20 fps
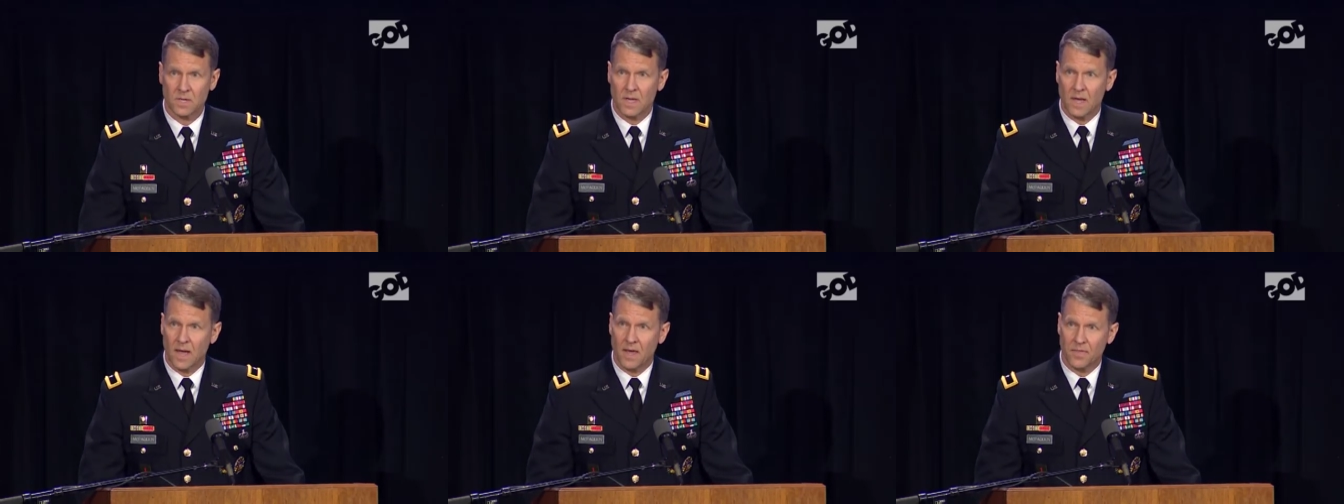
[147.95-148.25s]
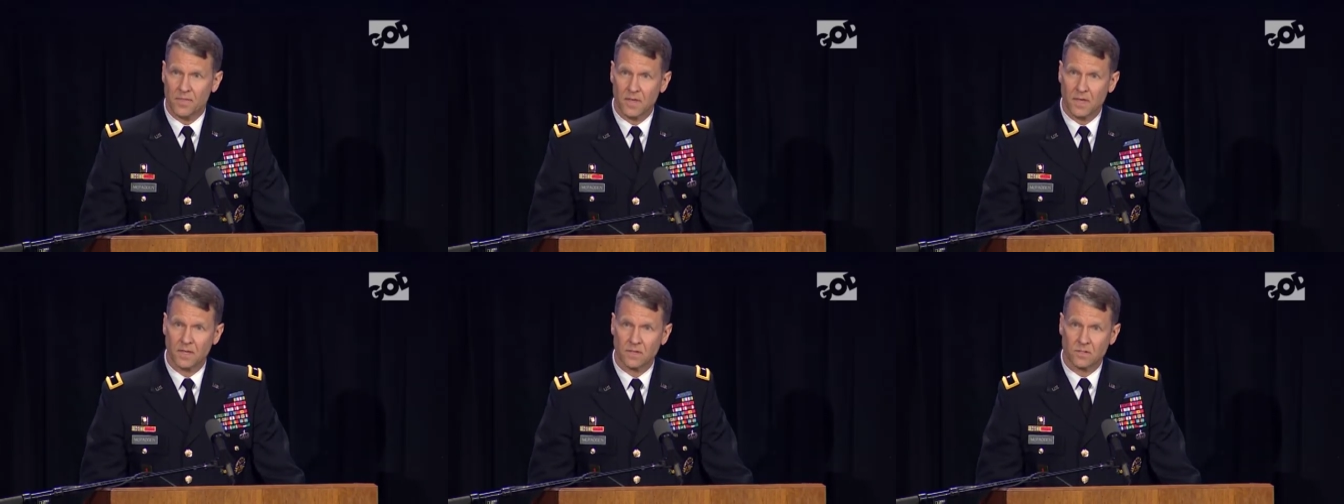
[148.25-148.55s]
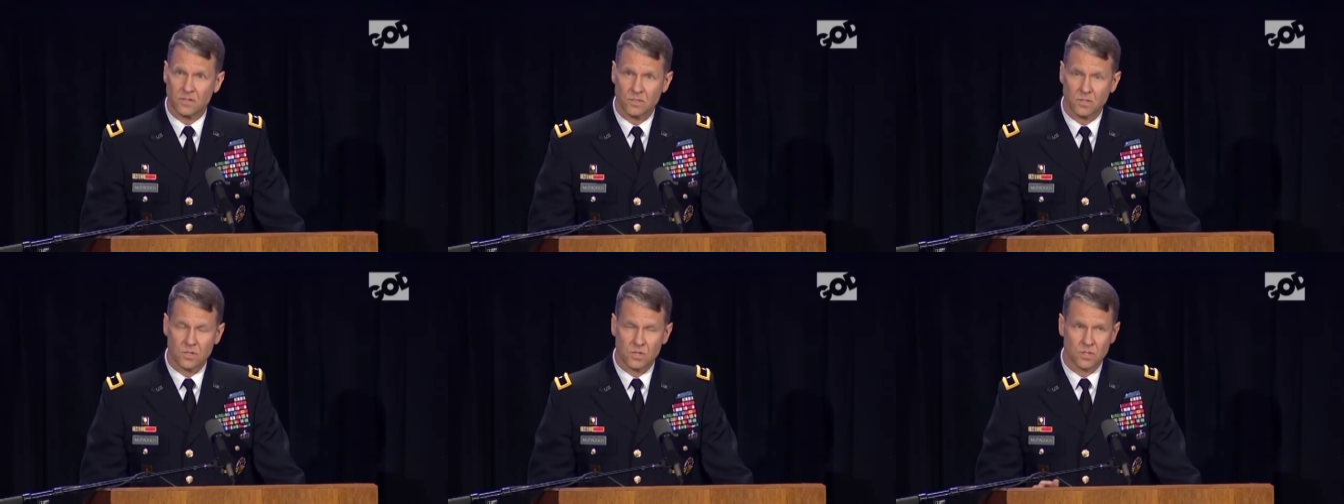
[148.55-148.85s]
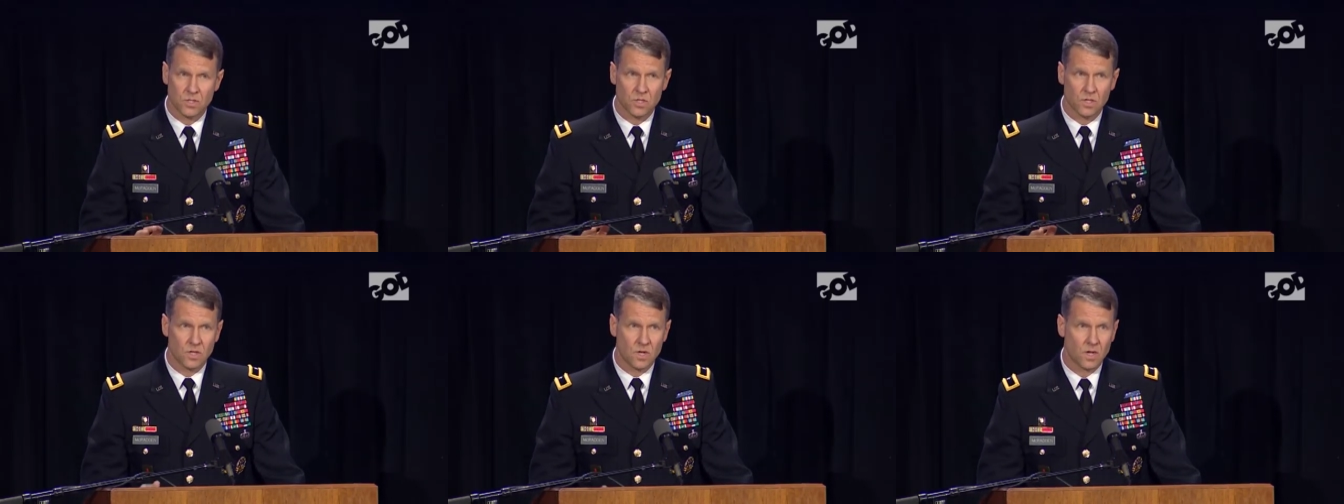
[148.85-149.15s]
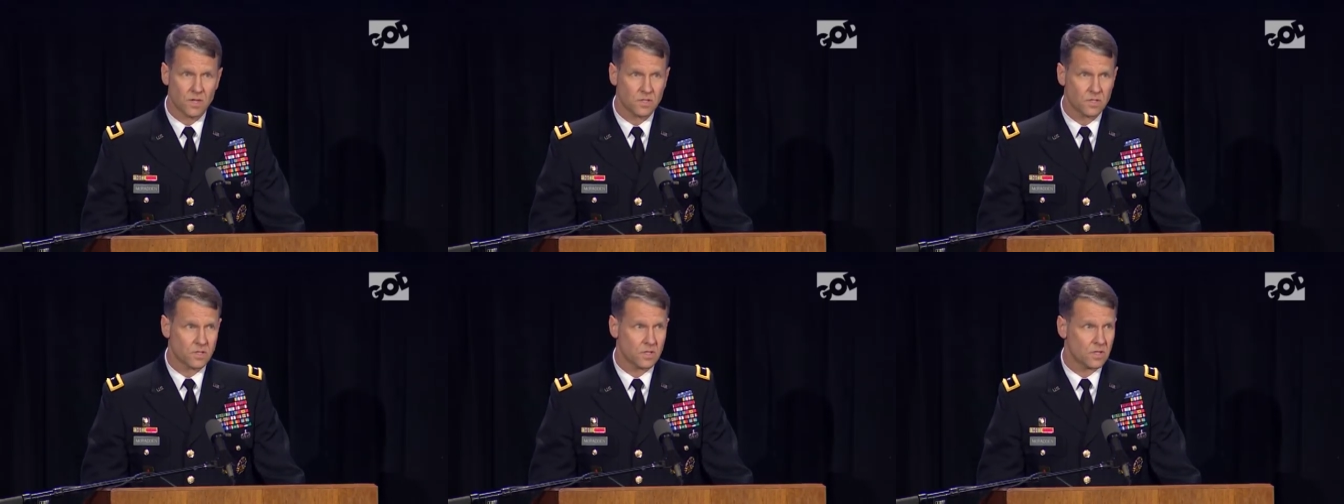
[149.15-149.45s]
I think just to
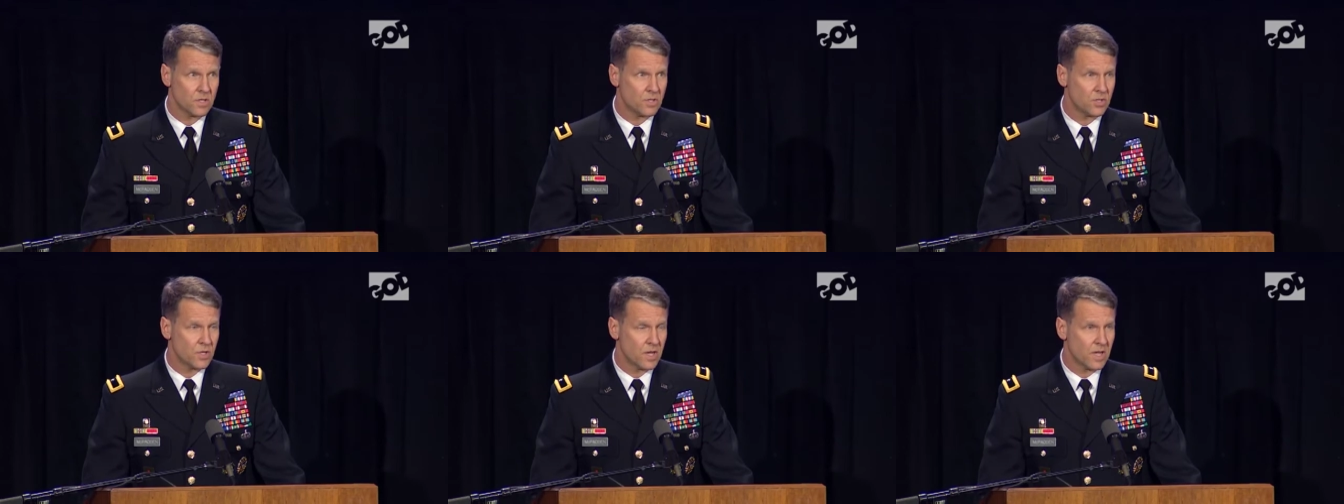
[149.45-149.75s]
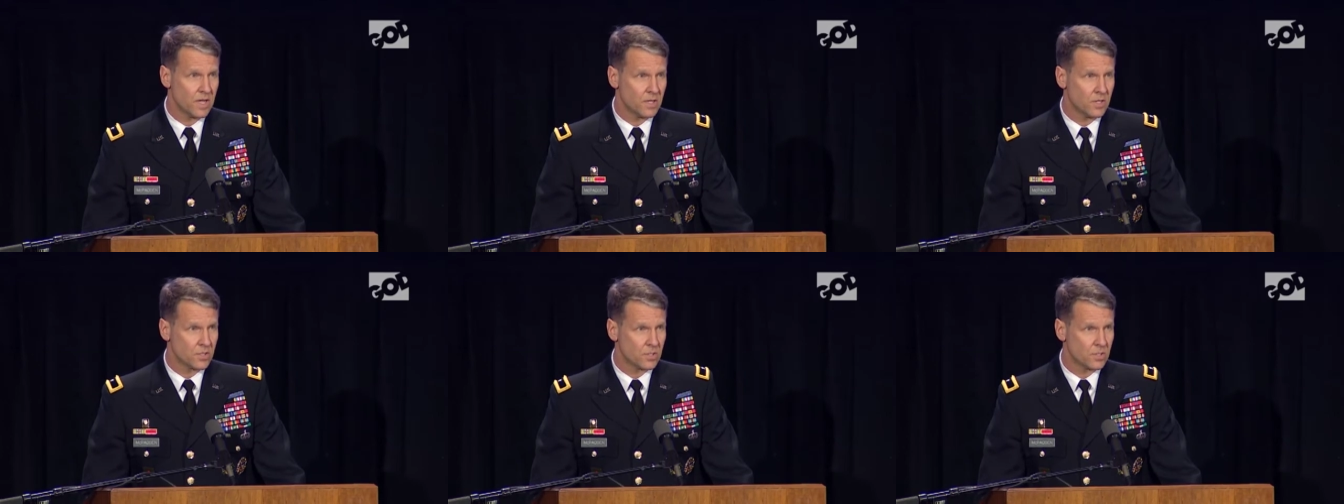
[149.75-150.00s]
cut to the chase,